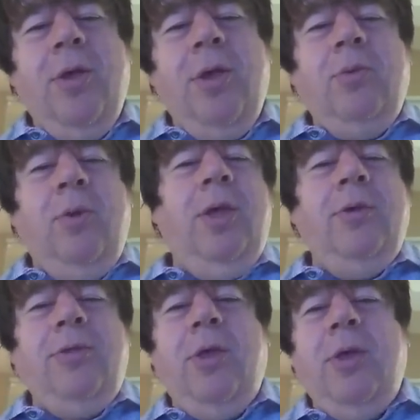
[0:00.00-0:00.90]
and we
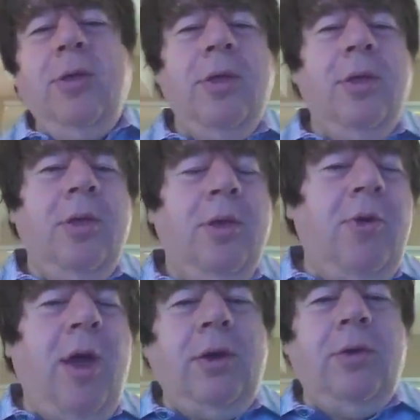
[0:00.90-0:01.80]
as the
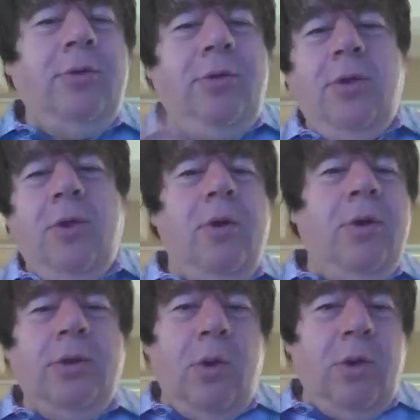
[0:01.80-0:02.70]
creditors are
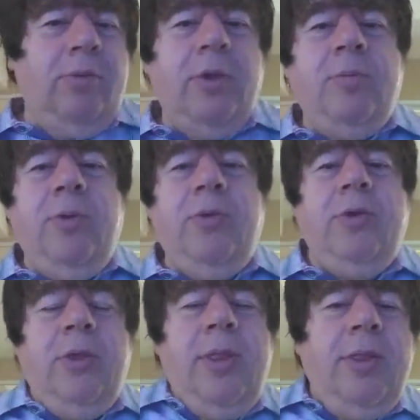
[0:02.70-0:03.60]
in a lower risk
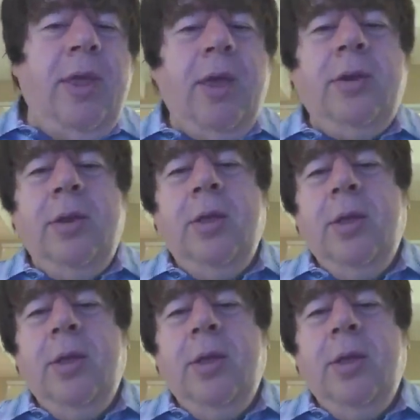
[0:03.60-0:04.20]
position than that.